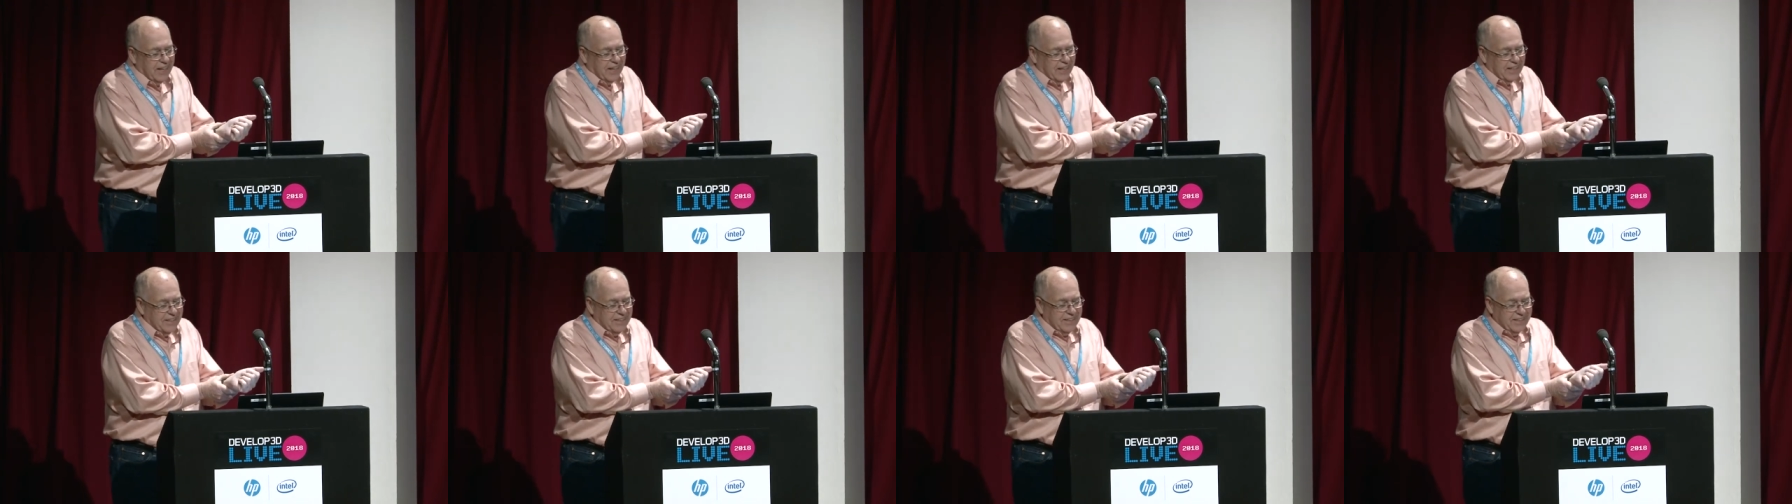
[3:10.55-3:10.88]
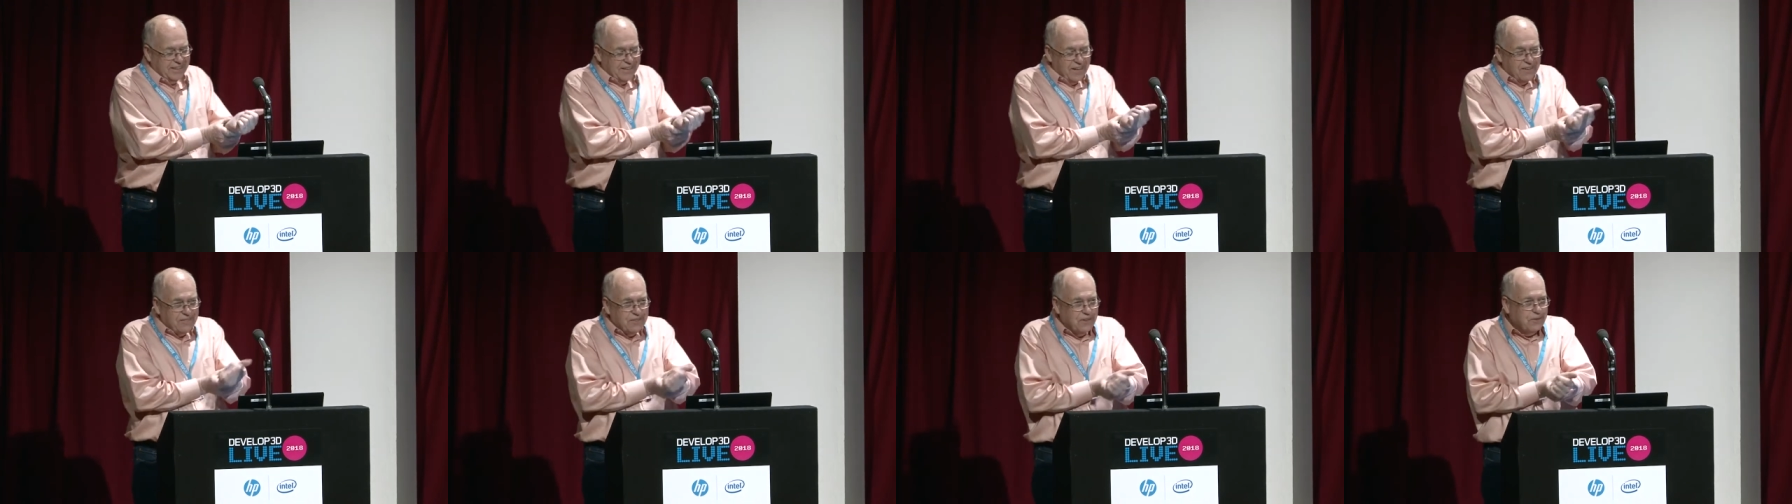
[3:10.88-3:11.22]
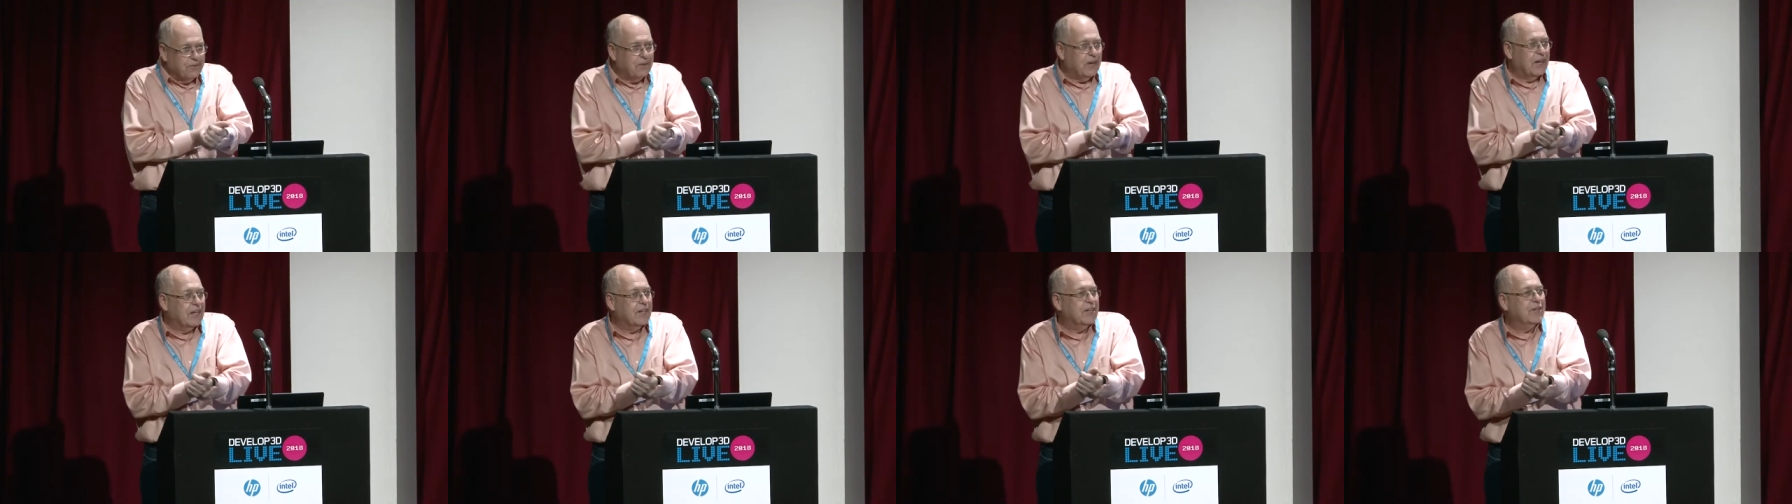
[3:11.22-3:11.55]
and another
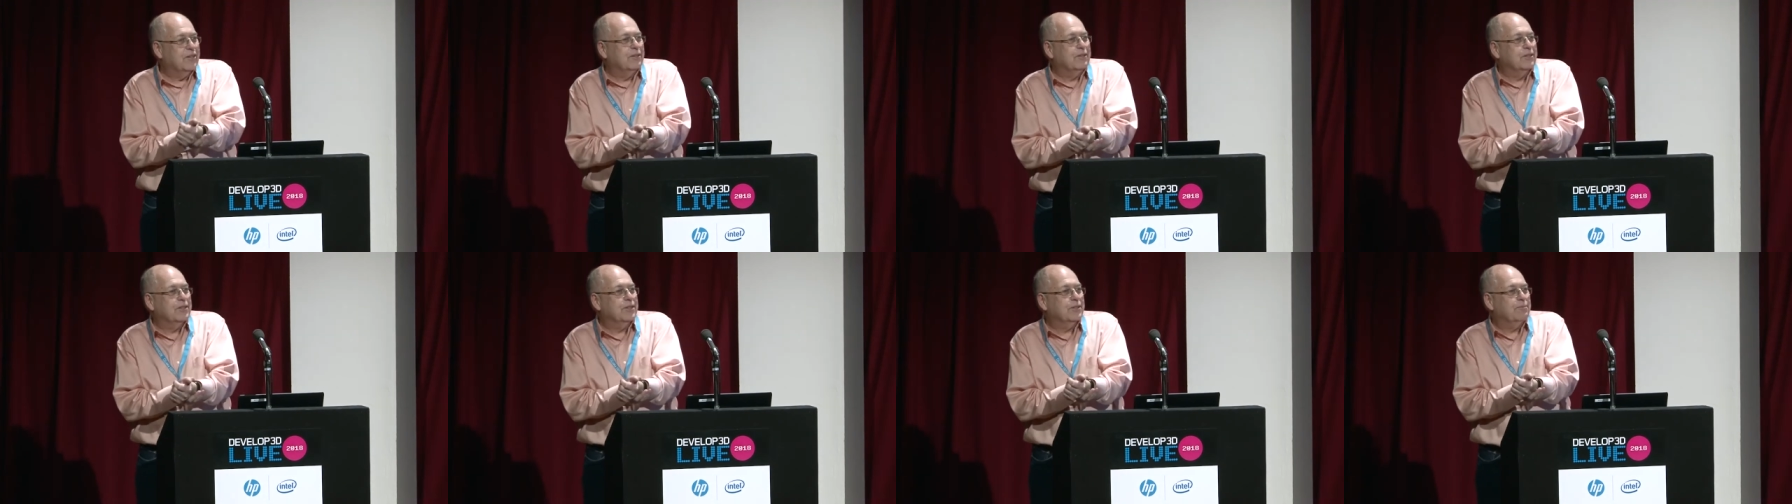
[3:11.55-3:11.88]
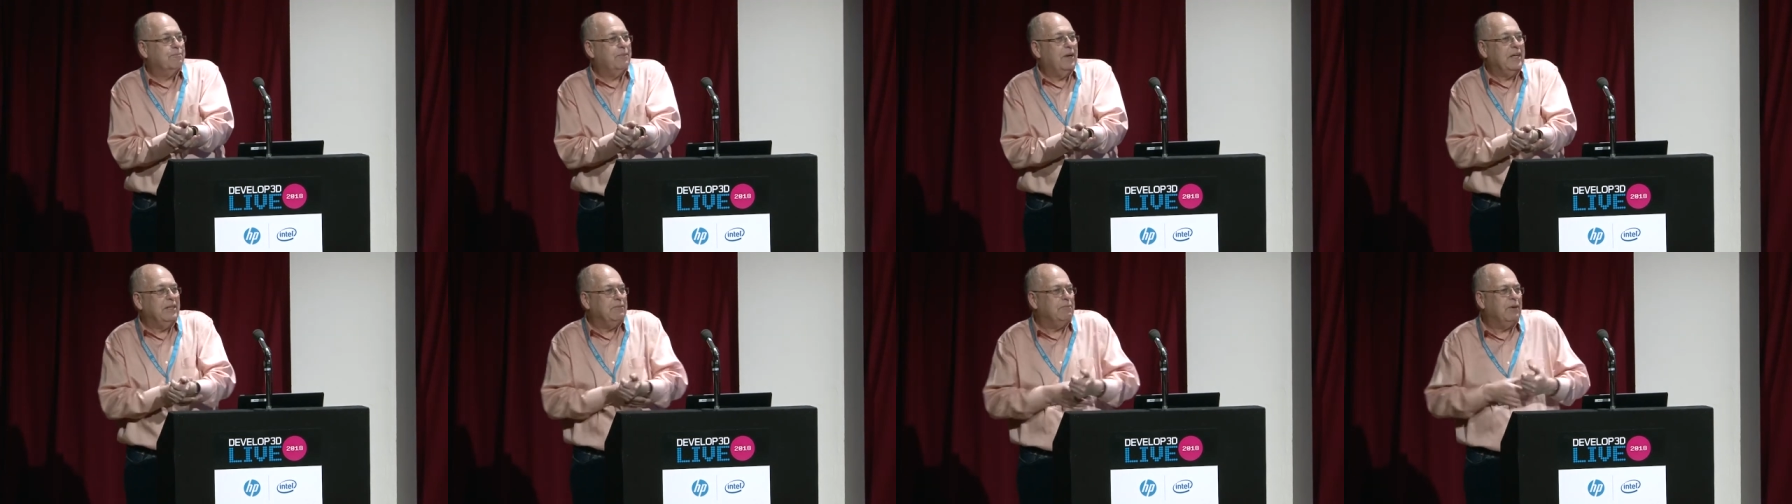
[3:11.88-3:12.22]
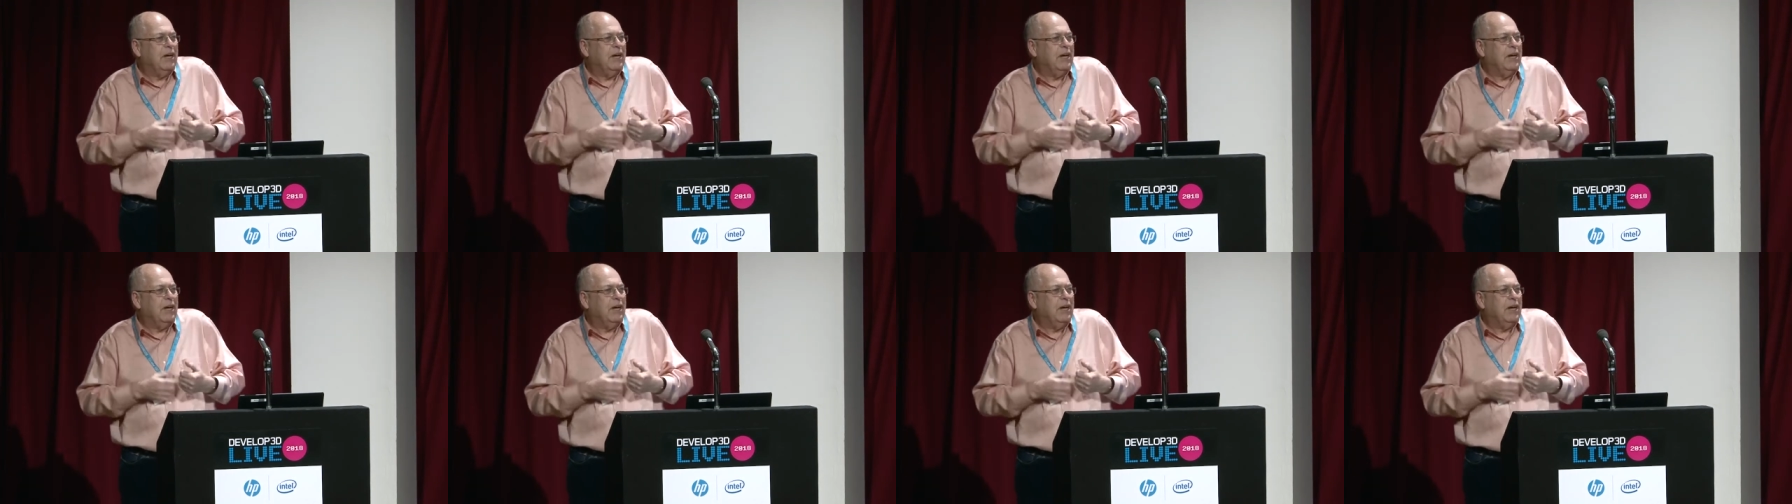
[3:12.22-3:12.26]
one called SpaceClaim.